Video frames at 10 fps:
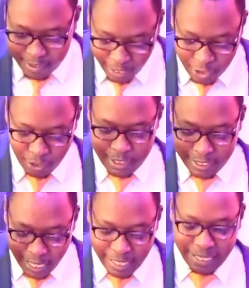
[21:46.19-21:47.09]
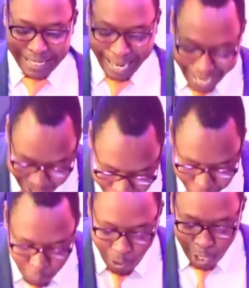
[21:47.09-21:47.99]
section saying that
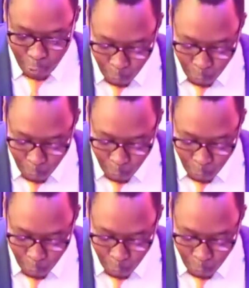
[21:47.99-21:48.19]
everyone